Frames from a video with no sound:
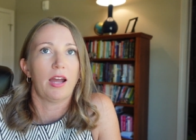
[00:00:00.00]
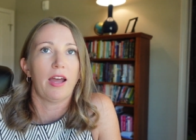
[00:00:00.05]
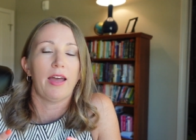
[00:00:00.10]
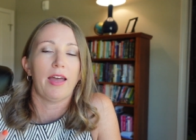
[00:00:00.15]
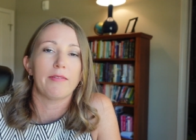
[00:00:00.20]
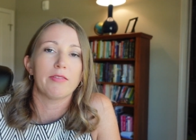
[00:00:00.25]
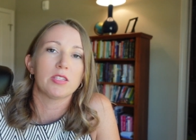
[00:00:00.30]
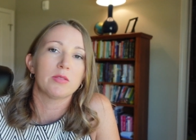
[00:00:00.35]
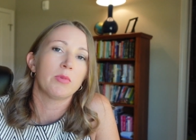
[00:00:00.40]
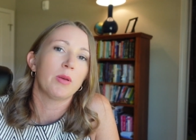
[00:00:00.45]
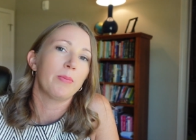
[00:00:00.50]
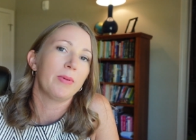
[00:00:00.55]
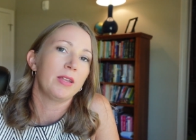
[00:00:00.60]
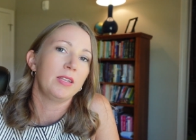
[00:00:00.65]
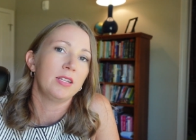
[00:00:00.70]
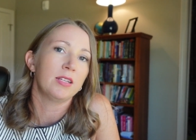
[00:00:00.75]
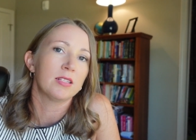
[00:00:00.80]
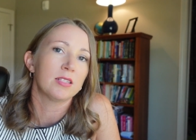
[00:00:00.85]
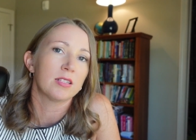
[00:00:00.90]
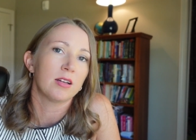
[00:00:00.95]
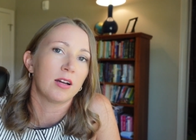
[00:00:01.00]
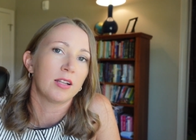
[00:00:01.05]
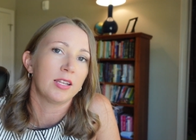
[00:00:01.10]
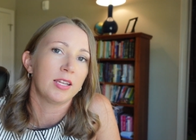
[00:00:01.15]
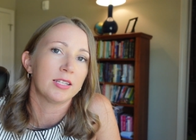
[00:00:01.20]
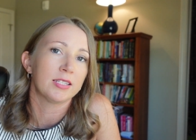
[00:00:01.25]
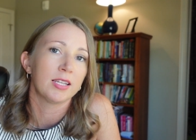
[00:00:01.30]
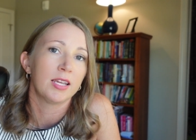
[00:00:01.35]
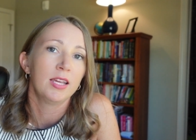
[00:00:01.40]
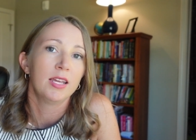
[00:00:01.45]
I have some opinions on
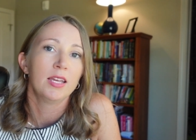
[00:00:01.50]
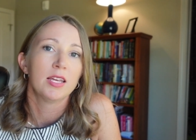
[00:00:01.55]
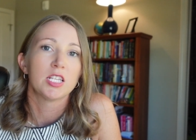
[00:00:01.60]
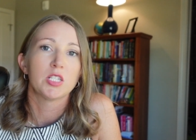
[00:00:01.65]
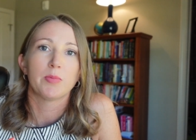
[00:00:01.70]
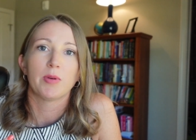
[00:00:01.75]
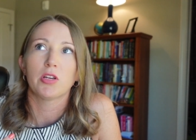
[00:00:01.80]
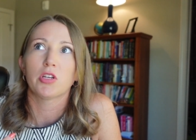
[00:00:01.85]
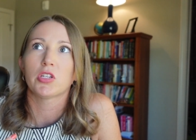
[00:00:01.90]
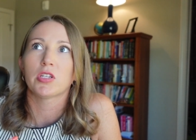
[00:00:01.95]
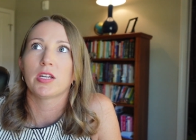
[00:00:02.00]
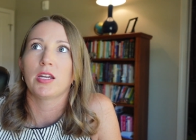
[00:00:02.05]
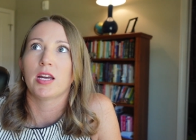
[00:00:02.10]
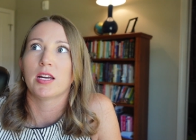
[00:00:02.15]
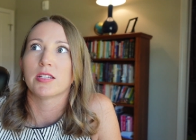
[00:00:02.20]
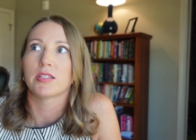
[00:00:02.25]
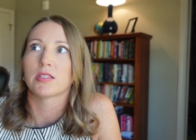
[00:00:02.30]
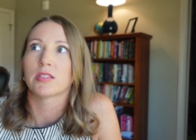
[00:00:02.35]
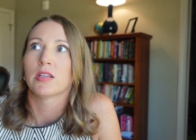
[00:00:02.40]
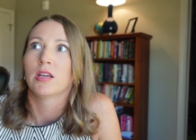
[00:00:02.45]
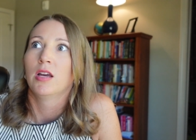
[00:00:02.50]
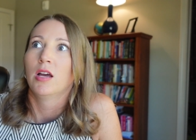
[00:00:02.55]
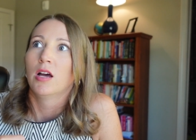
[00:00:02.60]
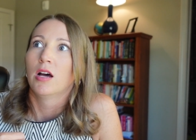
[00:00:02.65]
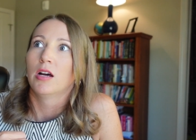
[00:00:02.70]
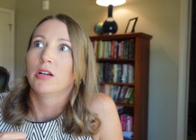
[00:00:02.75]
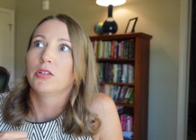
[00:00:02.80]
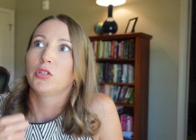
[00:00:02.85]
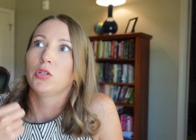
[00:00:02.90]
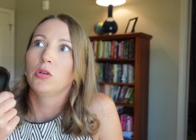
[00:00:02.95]
it, especially as
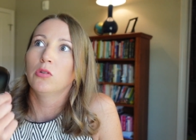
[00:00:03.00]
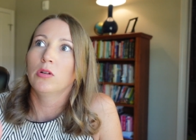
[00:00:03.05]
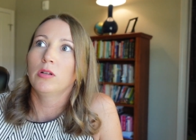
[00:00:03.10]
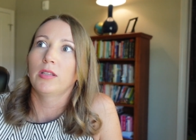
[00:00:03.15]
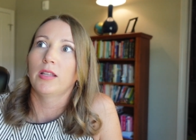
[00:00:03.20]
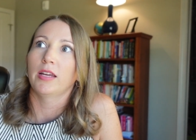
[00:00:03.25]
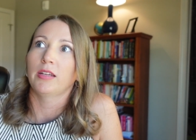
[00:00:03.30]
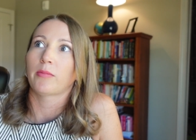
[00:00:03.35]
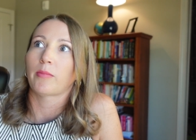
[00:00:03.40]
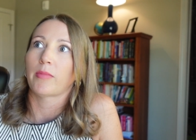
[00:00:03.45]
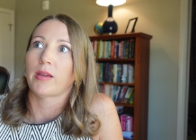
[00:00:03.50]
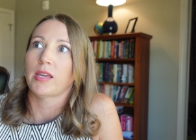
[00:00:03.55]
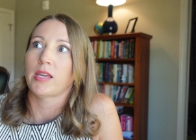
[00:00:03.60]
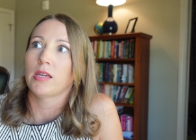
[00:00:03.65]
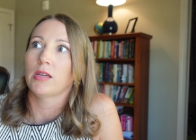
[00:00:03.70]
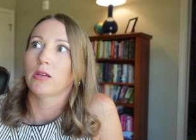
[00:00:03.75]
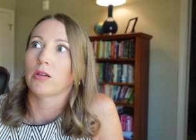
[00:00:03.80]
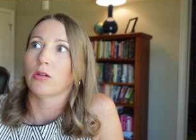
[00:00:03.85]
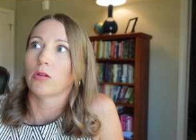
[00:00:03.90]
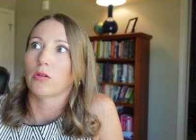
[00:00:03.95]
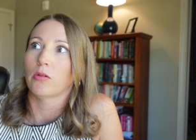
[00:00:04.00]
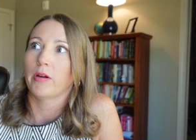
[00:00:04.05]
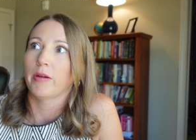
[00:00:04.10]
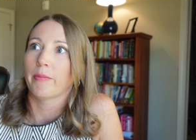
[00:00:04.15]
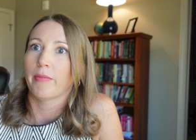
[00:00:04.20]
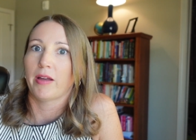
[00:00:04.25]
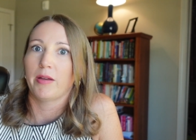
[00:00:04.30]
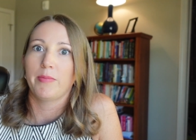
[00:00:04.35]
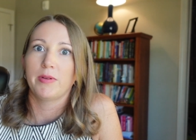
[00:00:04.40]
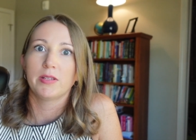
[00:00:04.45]
a tutor like me who
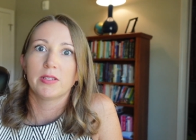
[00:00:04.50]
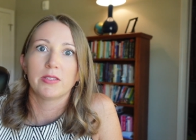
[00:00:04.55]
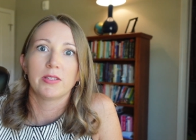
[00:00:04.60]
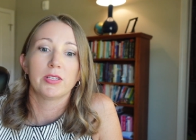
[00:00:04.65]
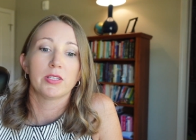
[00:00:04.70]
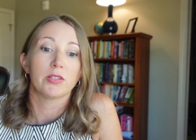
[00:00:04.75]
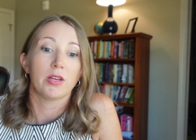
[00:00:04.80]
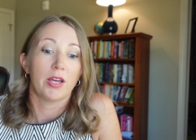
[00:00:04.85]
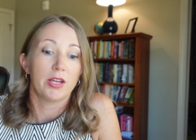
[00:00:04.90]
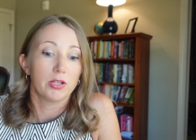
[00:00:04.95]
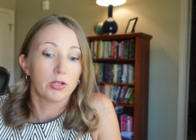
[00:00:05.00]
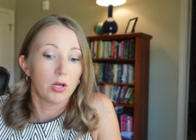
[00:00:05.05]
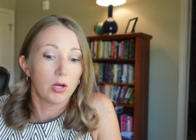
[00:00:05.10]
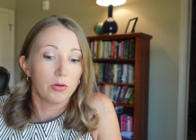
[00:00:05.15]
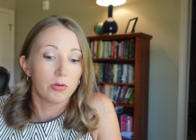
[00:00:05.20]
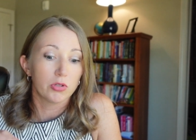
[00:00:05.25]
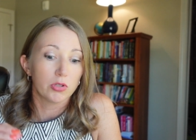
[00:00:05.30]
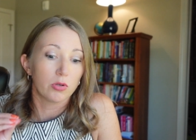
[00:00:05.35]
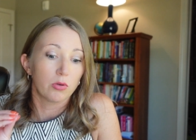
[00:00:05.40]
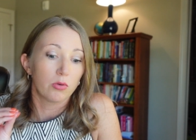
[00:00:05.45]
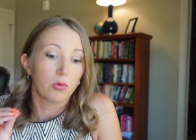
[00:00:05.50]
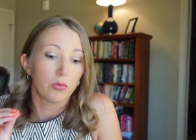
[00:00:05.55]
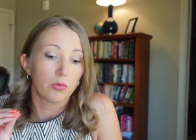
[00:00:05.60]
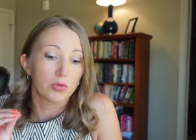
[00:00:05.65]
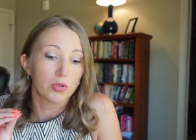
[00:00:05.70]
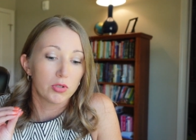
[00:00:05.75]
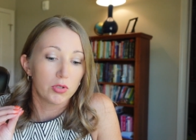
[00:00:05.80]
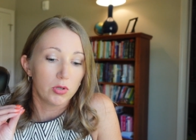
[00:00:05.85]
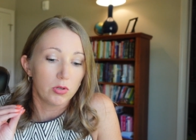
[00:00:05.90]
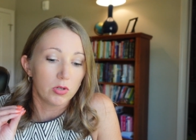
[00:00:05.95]
in my business, I coach
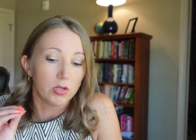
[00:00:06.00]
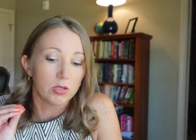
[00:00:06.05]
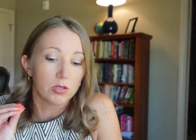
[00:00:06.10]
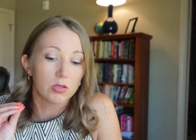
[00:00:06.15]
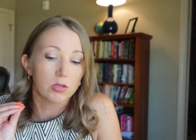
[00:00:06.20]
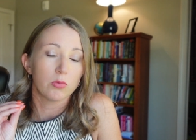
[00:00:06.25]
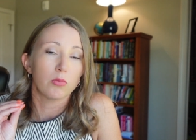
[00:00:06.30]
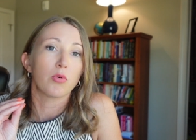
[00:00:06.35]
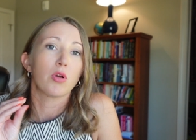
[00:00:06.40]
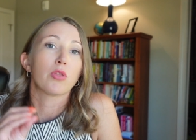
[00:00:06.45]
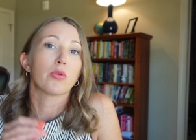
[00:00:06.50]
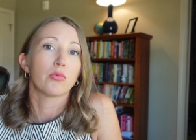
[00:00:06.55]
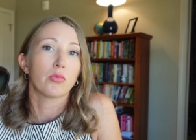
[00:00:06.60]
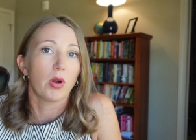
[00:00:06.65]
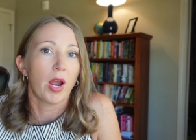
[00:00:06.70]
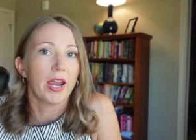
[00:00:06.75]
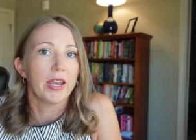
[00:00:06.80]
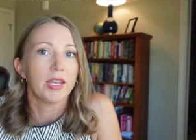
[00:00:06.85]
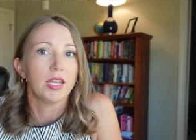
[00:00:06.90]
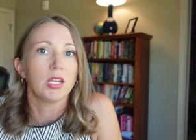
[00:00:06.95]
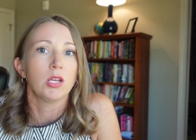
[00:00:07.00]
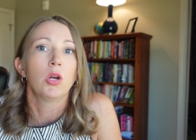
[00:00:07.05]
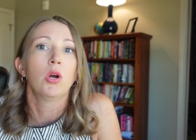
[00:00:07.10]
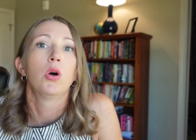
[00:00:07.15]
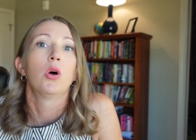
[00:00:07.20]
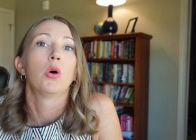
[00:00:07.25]
students with writing